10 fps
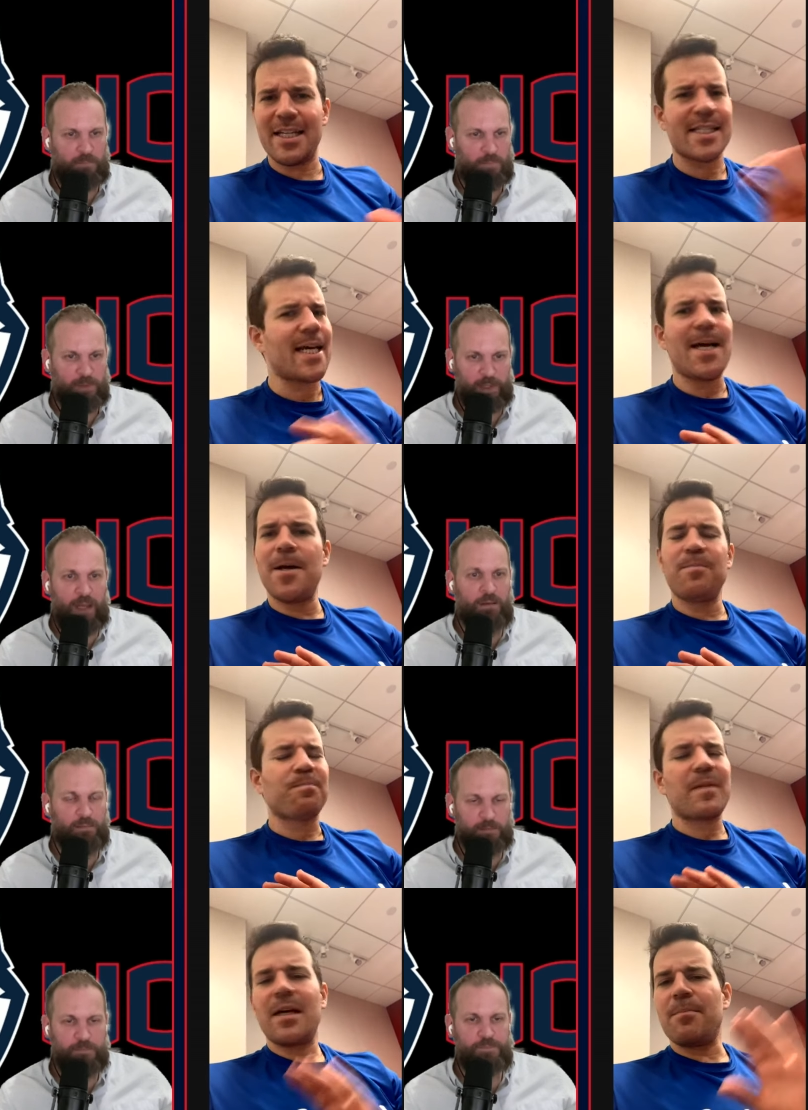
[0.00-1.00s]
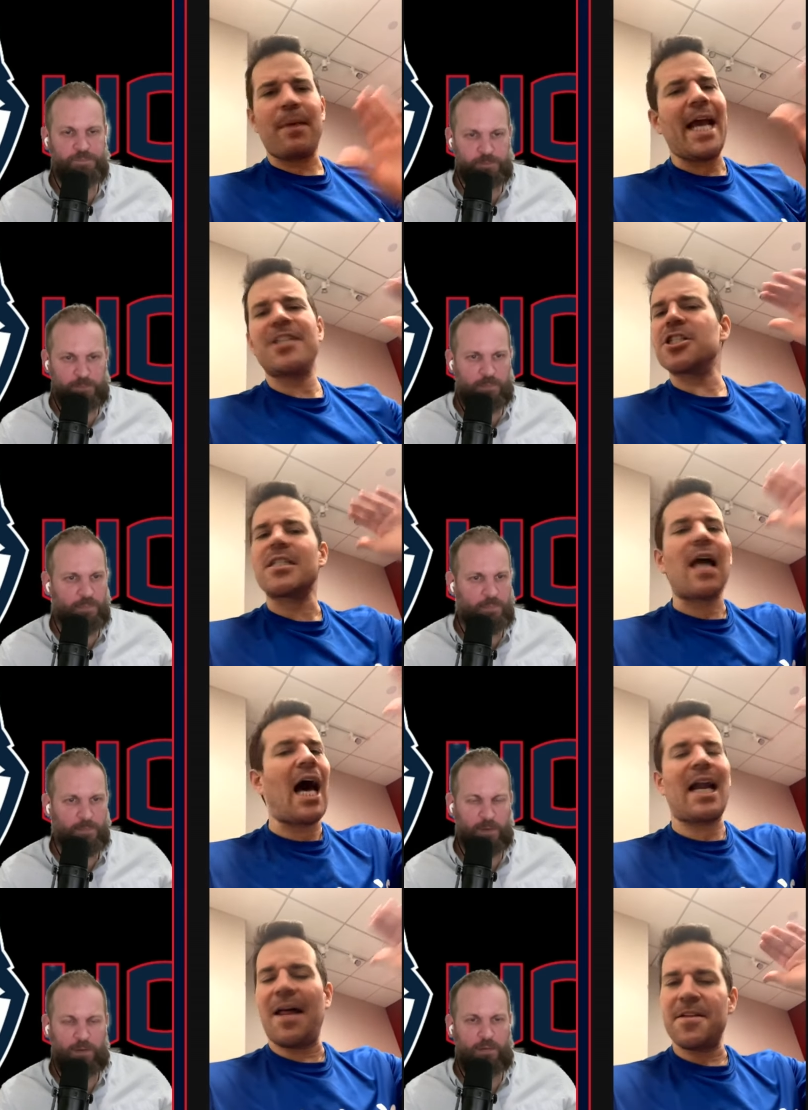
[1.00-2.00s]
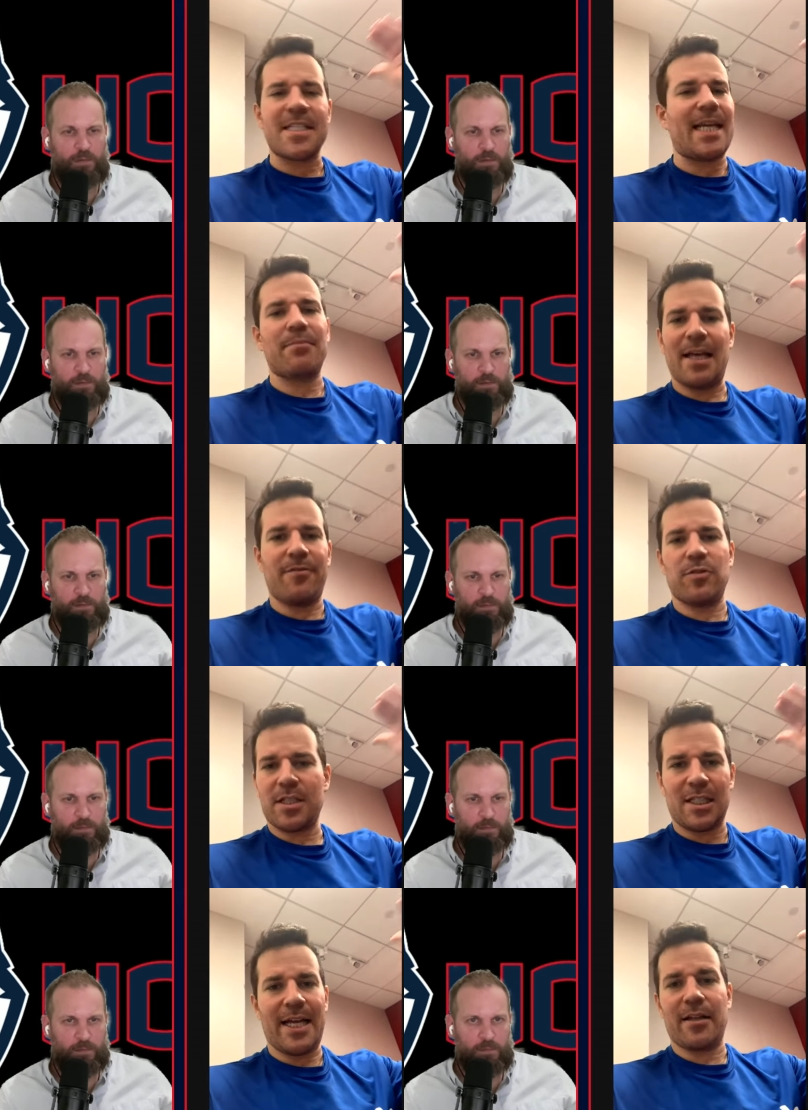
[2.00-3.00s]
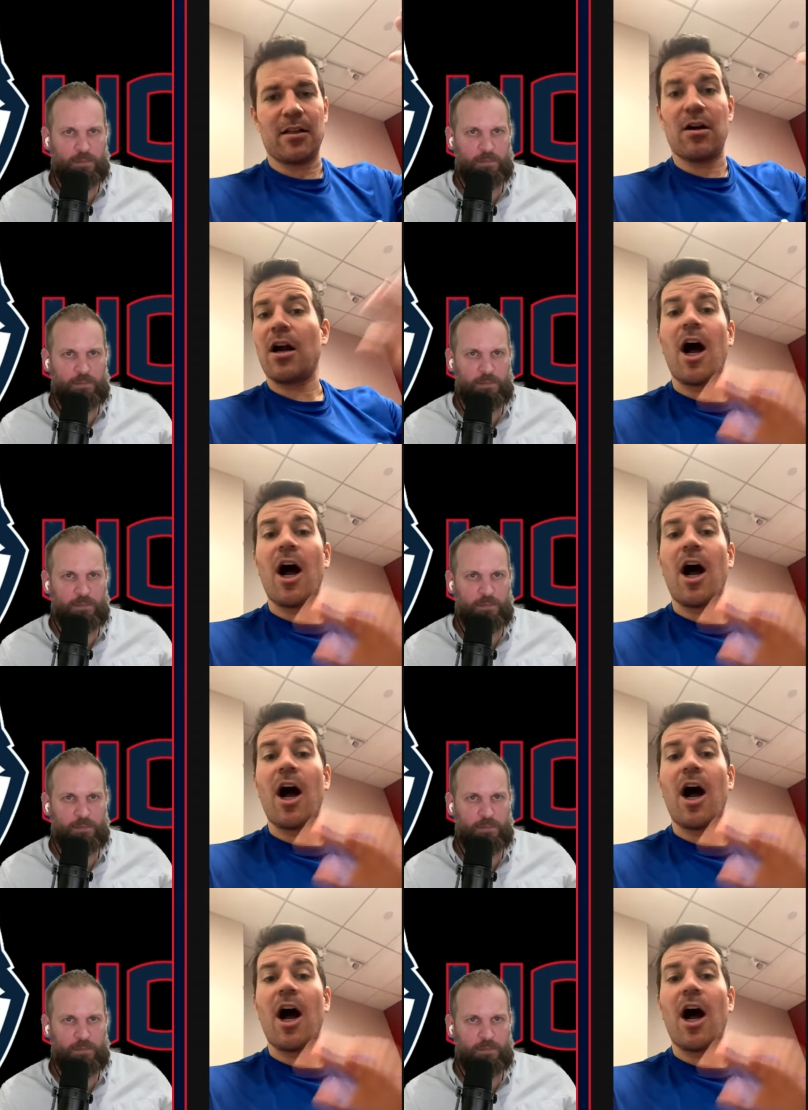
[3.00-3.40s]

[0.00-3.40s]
Speaker 1: is, yeah, Paige is not on the same level as Caitlin Clark.